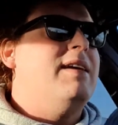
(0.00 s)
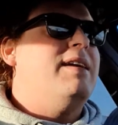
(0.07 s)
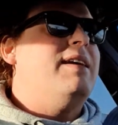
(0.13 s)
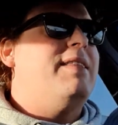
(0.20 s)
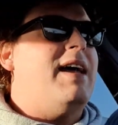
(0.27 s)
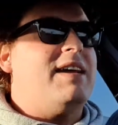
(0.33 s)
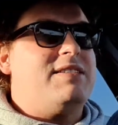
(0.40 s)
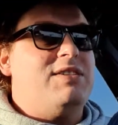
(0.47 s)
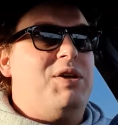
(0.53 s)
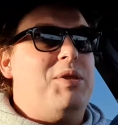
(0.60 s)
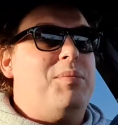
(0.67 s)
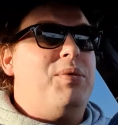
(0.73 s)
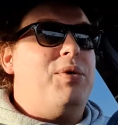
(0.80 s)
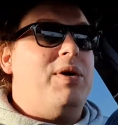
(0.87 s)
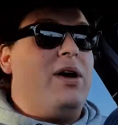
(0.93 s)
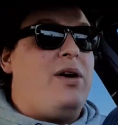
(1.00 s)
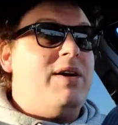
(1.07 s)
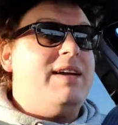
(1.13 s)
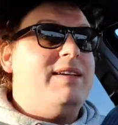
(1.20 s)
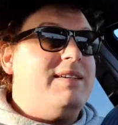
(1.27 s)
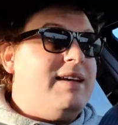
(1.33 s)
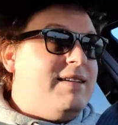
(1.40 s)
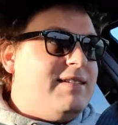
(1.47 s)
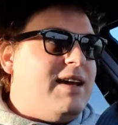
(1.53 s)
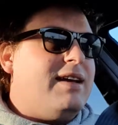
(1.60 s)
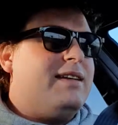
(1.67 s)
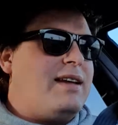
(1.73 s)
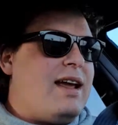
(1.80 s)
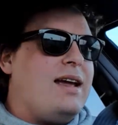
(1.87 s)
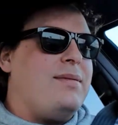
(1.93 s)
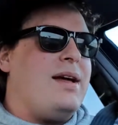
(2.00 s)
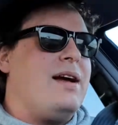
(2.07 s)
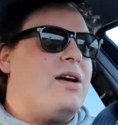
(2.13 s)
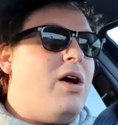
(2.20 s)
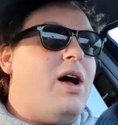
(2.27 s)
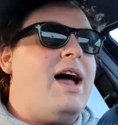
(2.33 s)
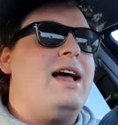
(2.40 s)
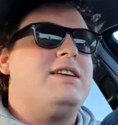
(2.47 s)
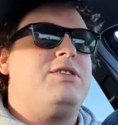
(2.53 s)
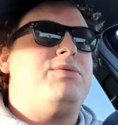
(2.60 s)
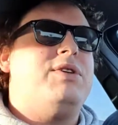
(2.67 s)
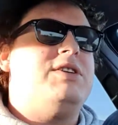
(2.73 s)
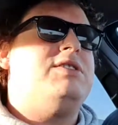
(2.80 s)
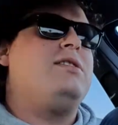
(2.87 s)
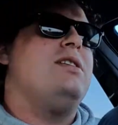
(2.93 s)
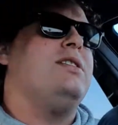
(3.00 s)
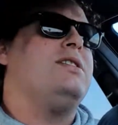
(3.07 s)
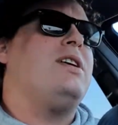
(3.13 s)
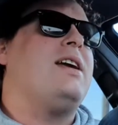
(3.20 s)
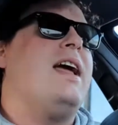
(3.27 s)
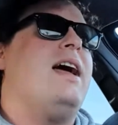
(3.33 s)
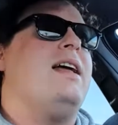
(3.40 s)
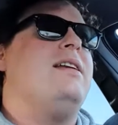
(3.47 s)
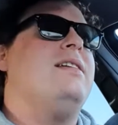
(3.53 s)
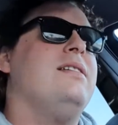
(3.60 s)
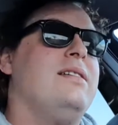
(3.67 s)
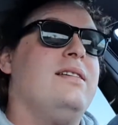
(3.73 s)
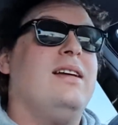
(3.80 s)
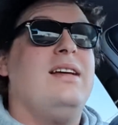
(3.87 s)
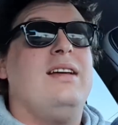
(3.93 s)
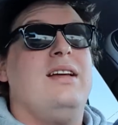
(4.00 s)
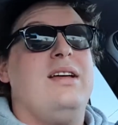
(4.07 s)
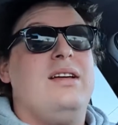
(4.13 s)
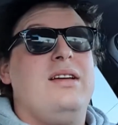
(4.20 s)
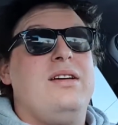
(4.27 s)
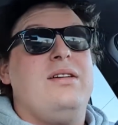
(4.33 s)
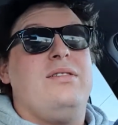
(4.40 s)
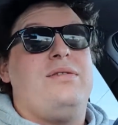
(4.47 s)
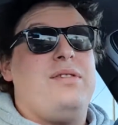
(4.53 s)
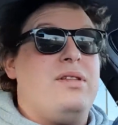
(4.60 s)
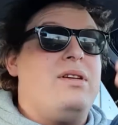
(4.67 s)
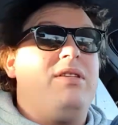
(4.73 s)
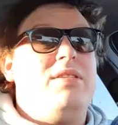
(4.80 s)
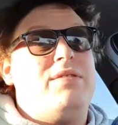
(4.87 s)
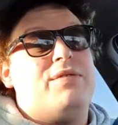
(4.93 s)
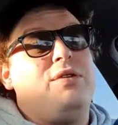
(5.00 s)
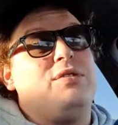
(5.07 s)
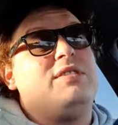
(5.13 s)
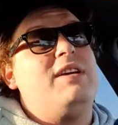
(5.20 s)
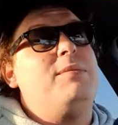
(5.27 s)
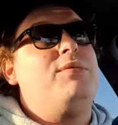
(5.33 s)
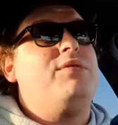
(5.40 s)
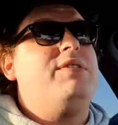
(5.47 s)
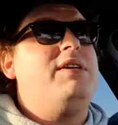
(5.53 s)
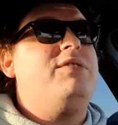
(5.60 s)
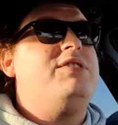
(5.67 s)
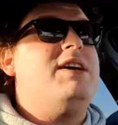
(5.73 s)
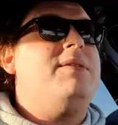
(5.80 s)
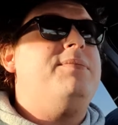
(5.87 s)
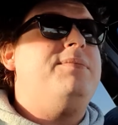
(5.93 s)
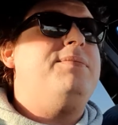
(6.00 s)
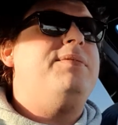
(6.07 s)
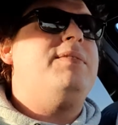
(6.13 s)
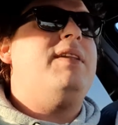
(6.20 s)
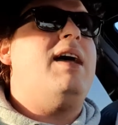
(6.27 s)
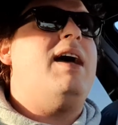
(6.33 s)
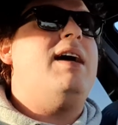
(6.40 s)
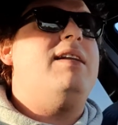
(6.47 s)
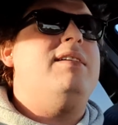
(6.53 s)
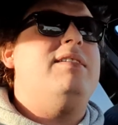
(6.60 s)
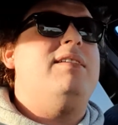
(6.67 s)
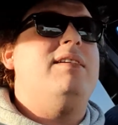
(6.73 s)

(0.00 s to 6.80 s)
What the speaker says: that's not the point. I intend to keep that car as original as I can for the foreseeable future. And